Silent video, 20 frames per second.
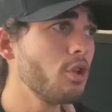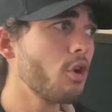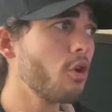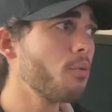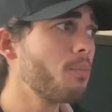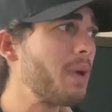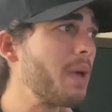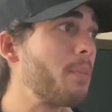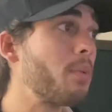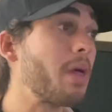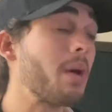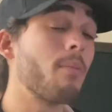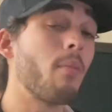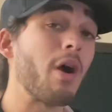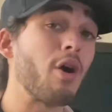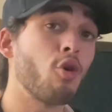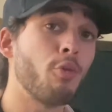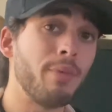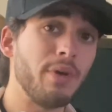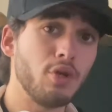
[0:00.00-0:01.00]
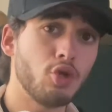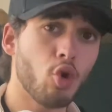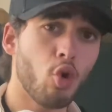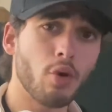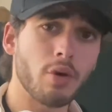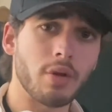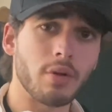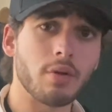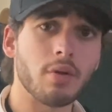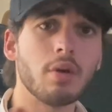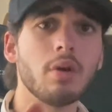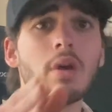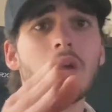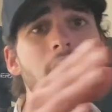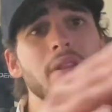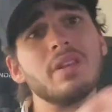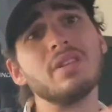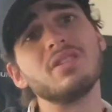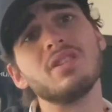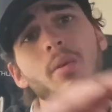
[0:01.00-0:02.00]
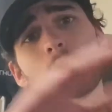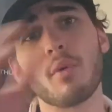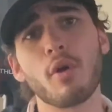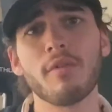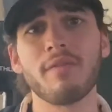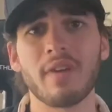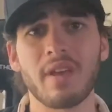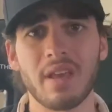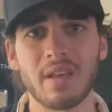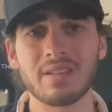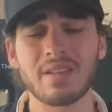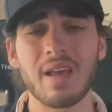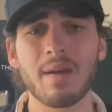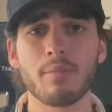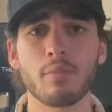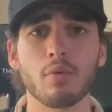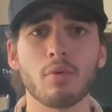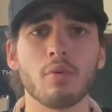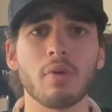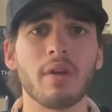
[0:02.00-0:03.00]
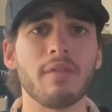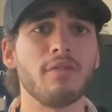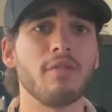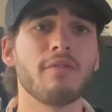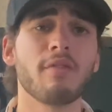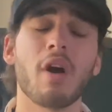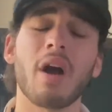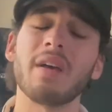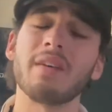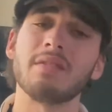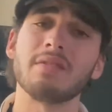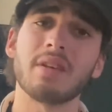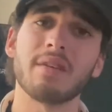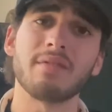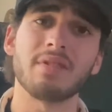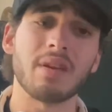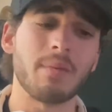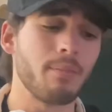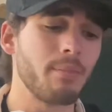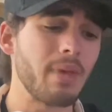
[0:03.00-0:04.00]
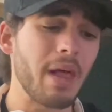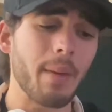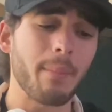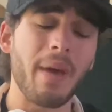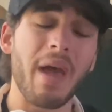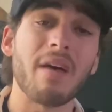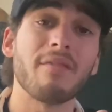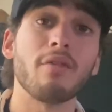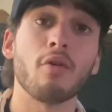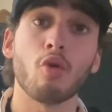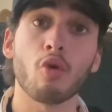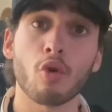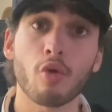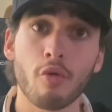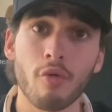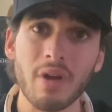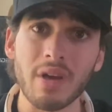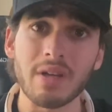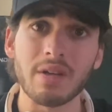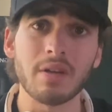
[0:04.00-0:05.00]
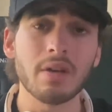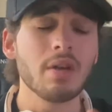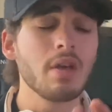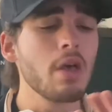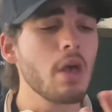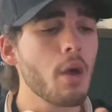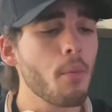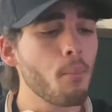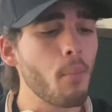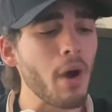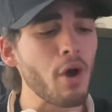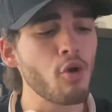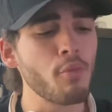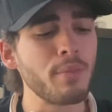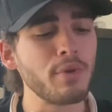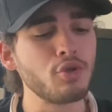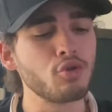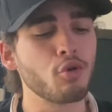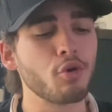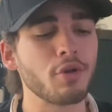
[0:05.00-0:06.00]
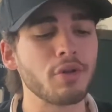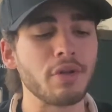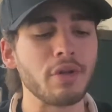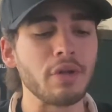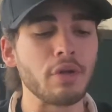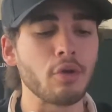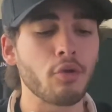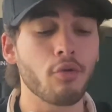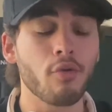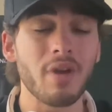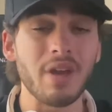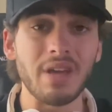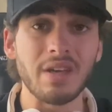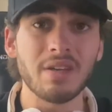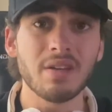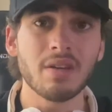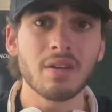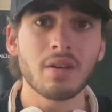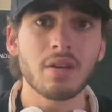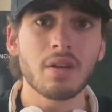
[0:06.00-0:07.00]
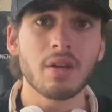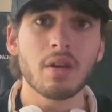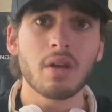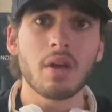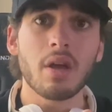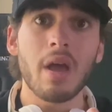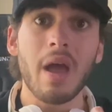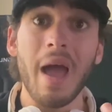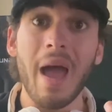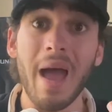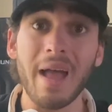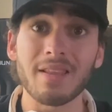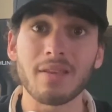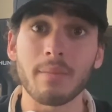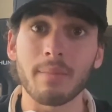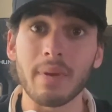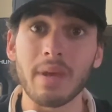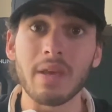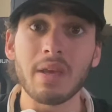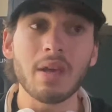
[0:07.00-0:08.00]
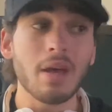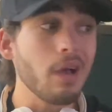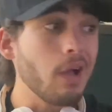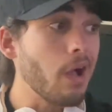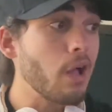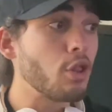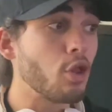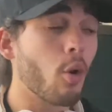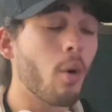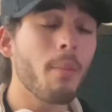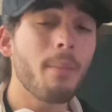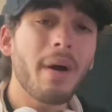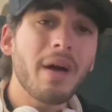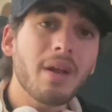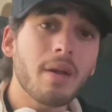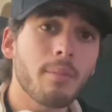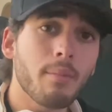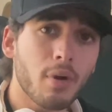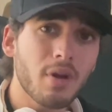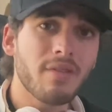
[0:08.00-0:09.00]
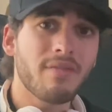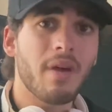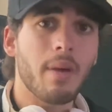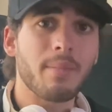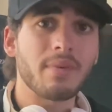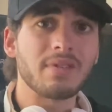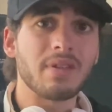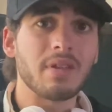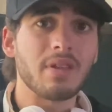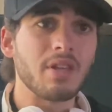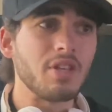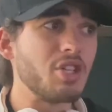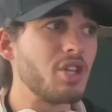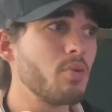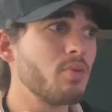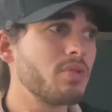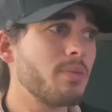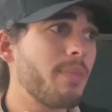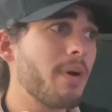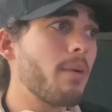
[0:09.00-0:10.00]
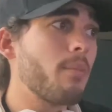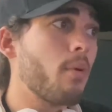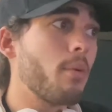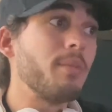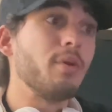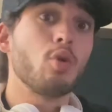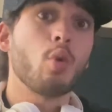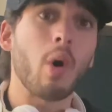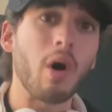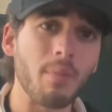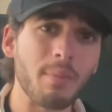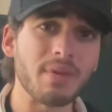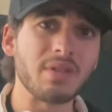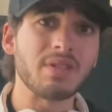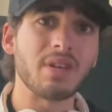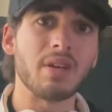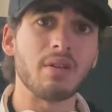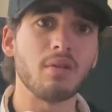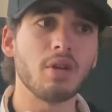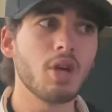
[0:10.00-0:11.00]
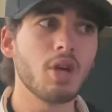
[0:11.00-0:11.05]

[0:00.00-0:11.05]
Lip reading: People like Michael B. Jordan, this is the perfect example. If you guys have seen Black Panther or Creed, Michael B. Jordan in Creed had to be a lower body fat percentage. He was about probably 12%.